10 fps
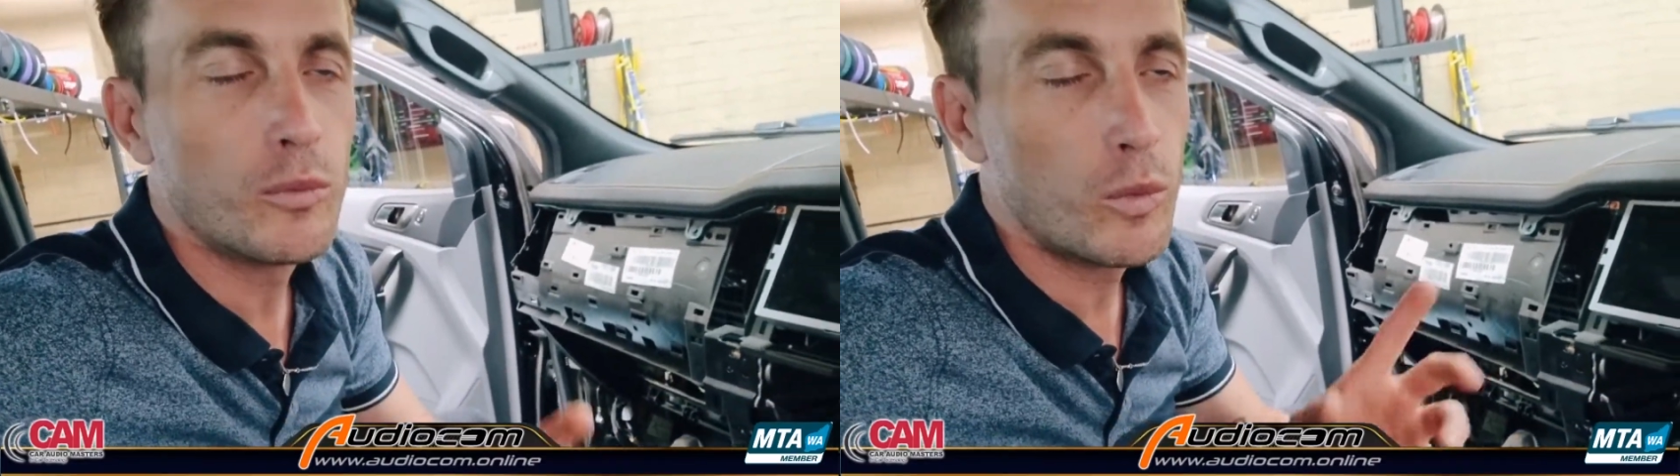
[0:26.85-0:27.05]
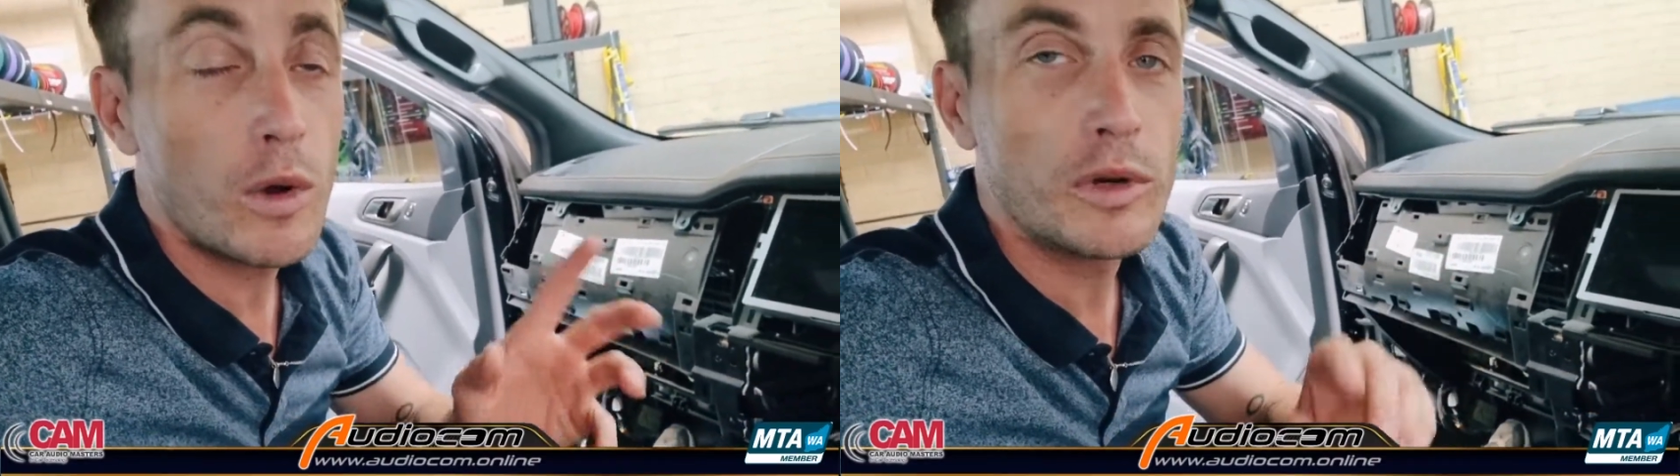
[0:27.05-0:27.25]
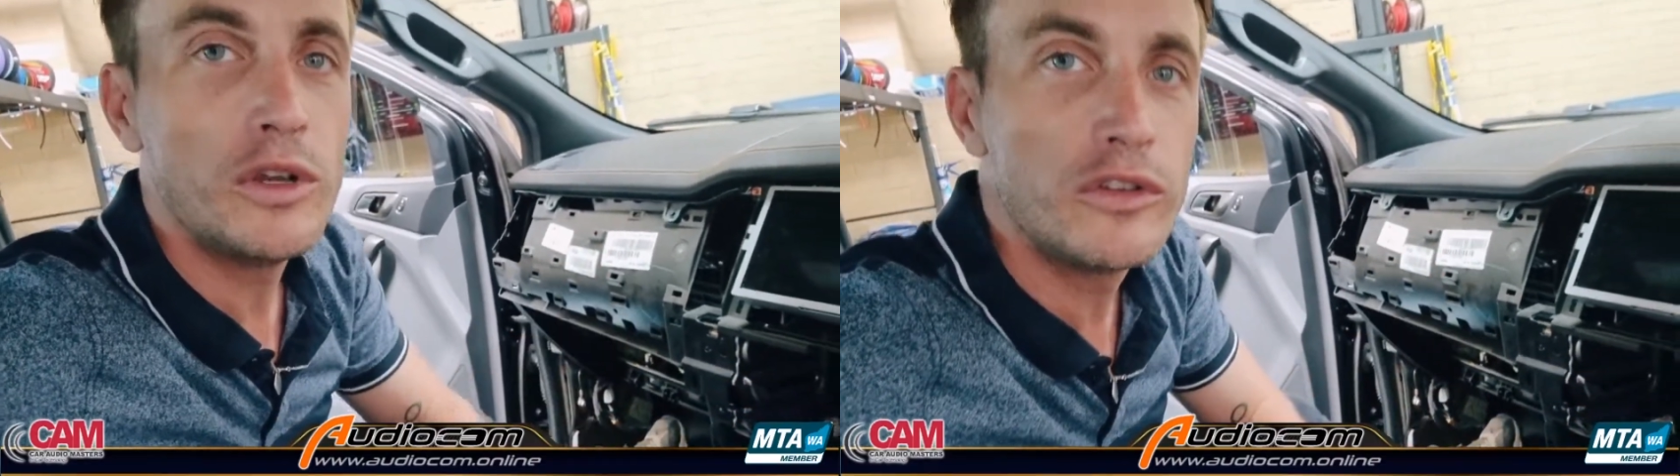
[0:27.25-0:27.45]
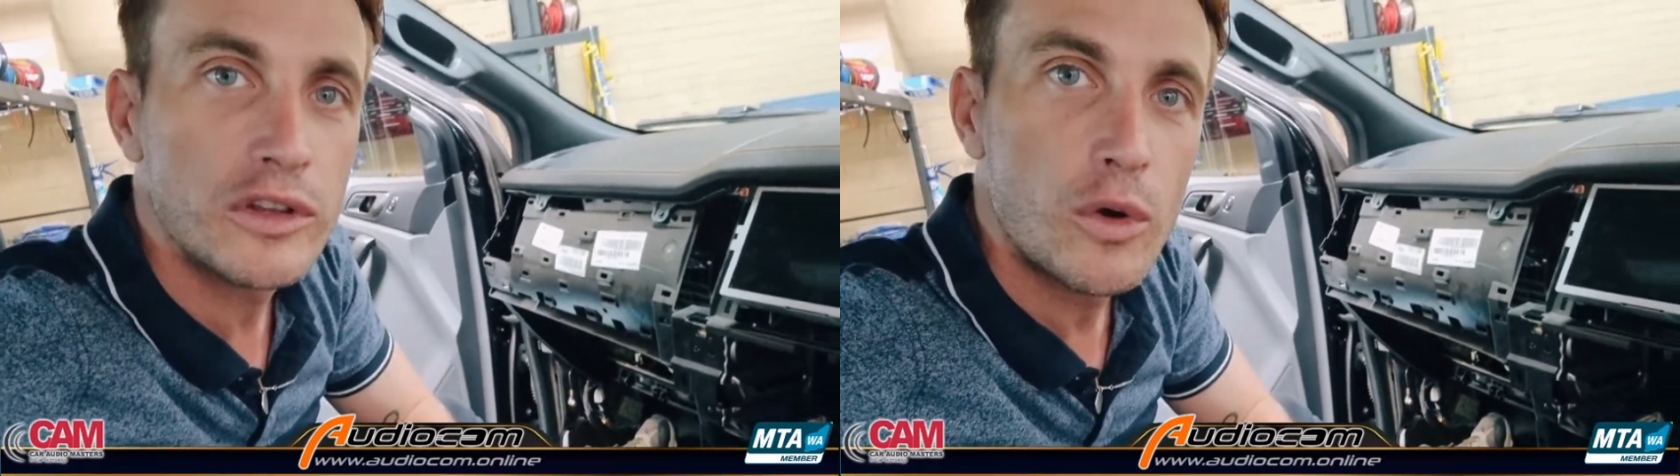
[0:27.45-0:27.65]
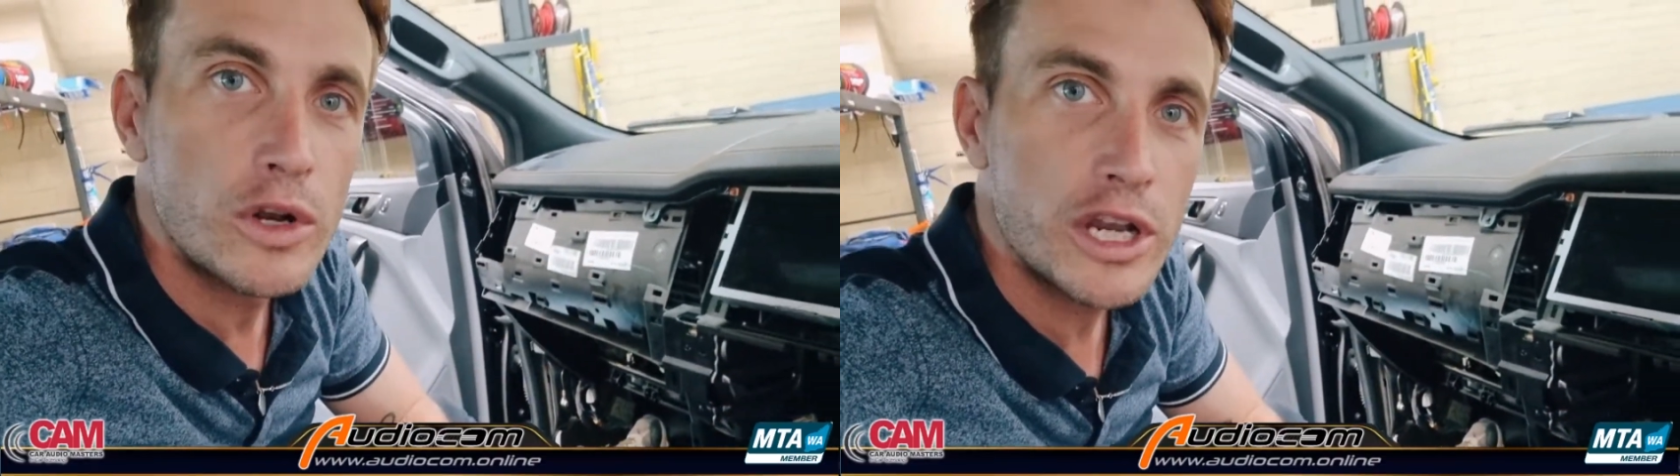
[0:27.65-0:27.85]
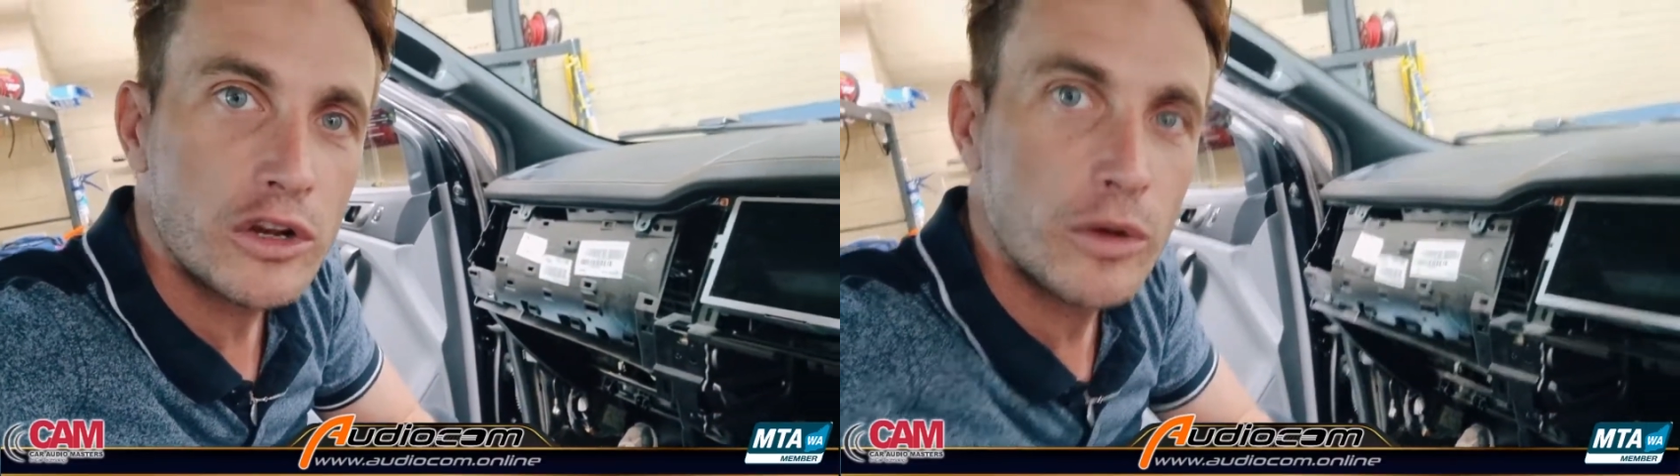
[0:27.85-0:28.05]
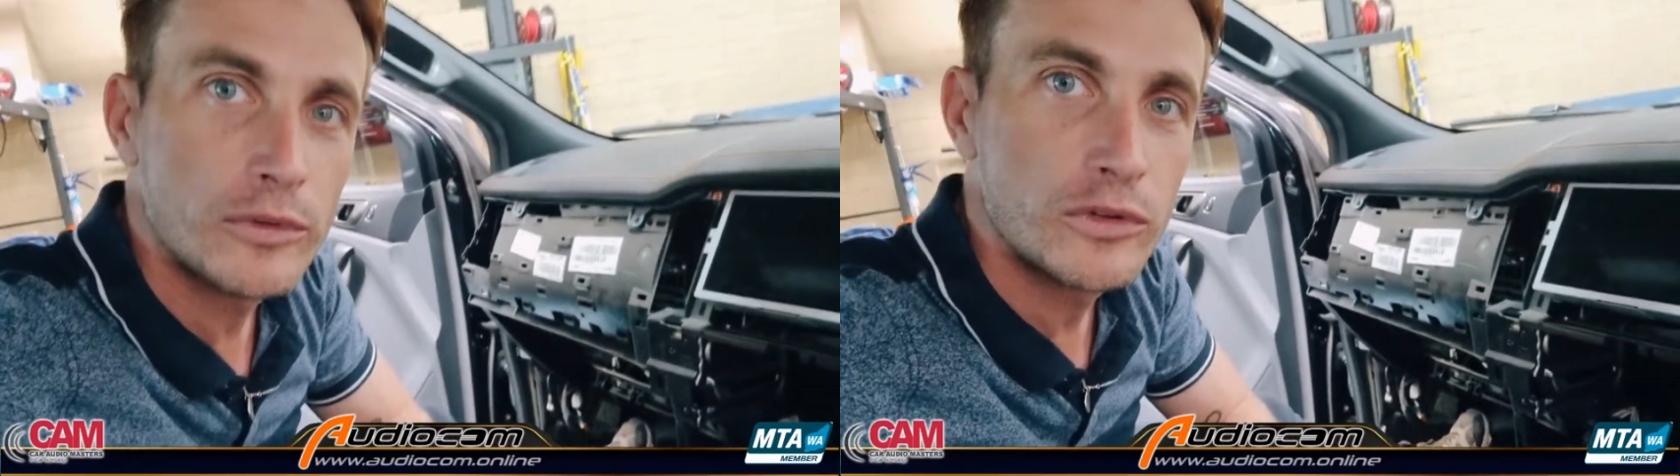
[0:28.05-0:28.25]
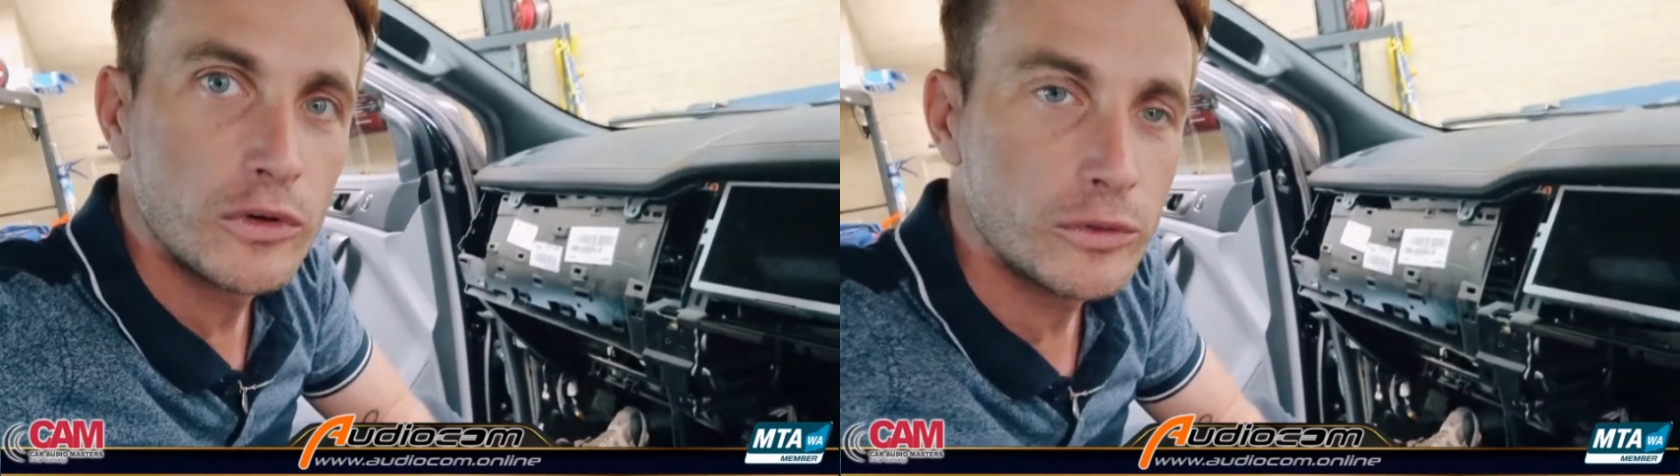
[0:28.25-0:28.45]
what we use in the Audiocom
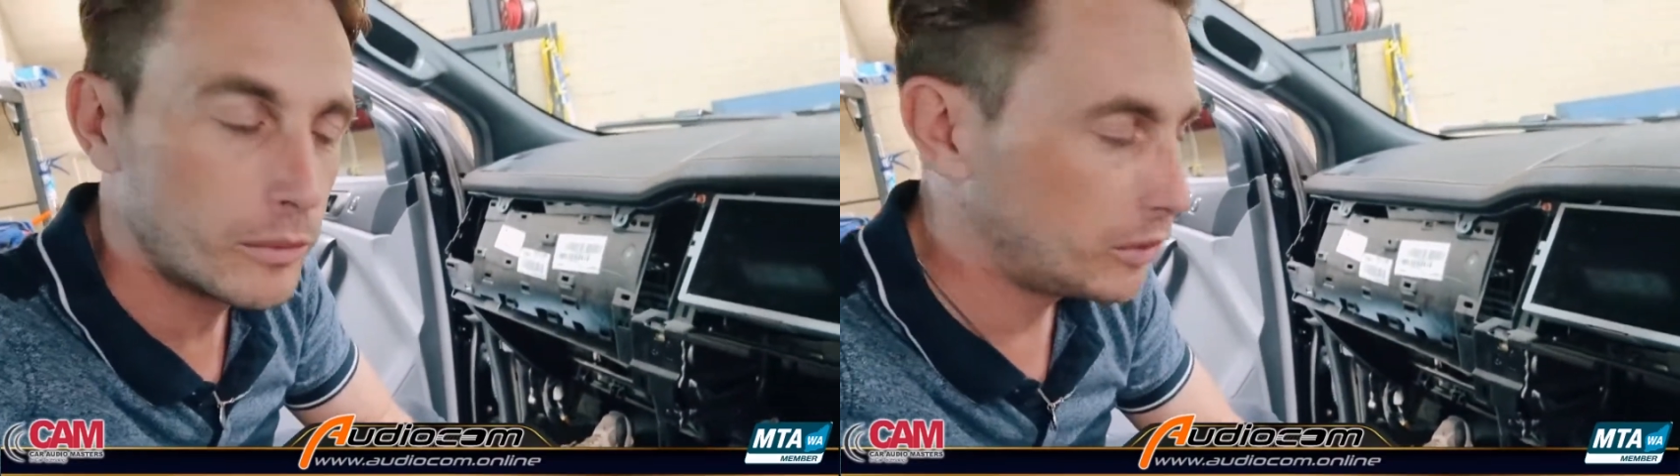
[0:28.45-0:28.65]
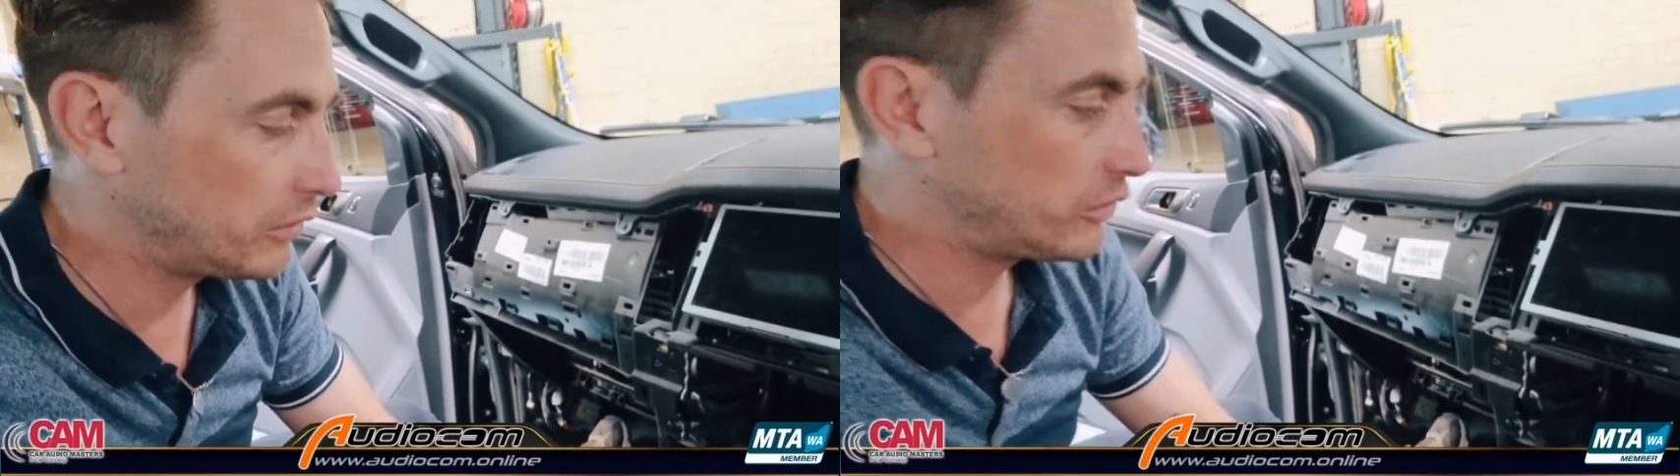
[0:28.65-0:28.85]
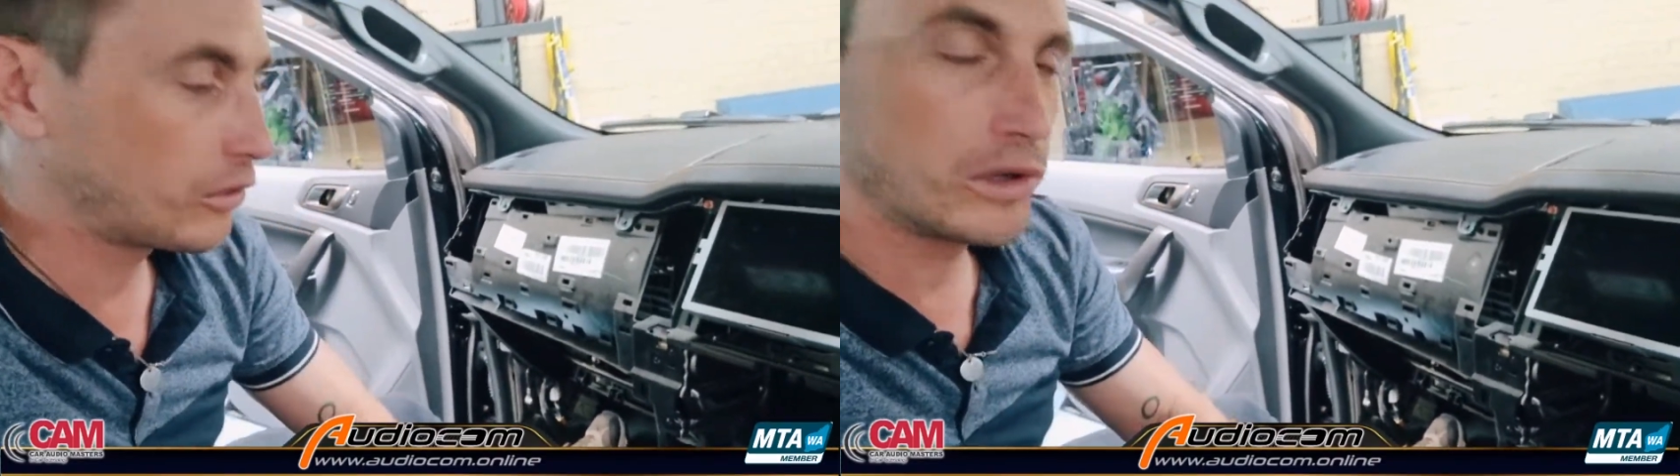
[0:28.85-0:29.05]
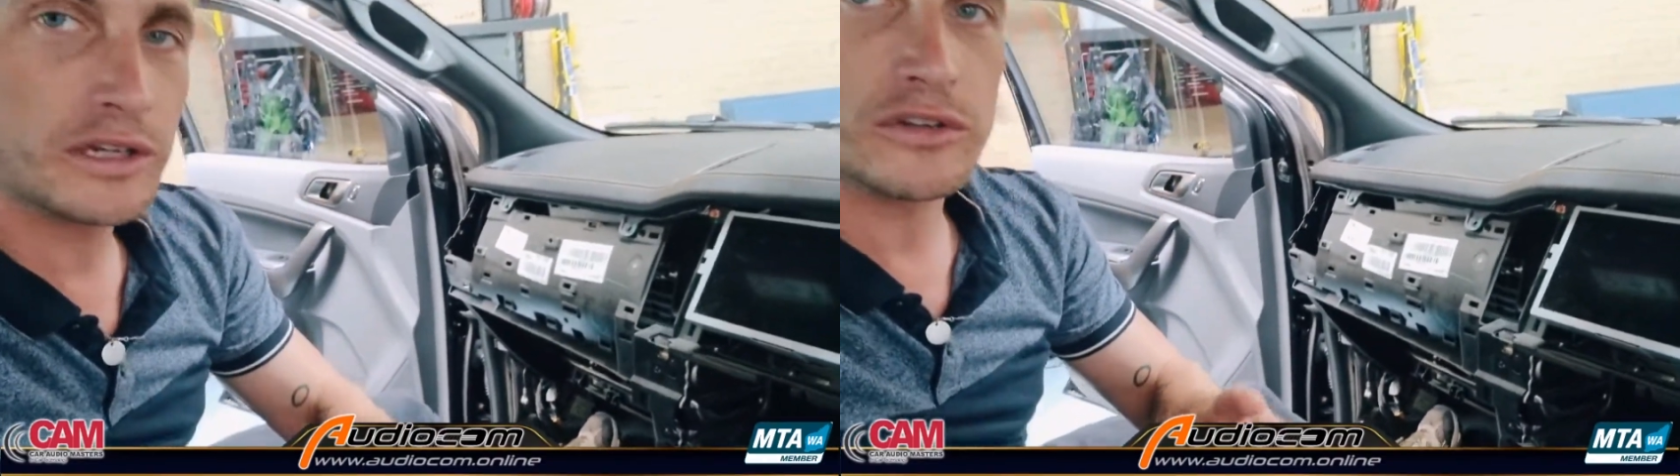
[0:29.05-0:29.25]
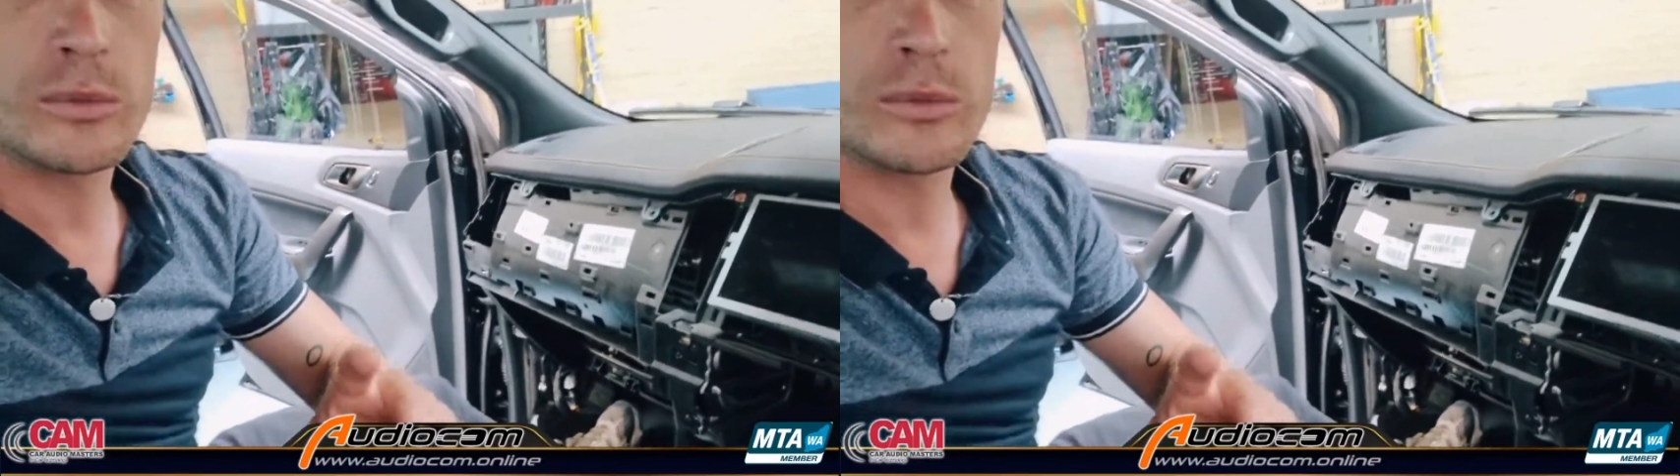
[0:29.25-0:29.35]
stores when we're installing as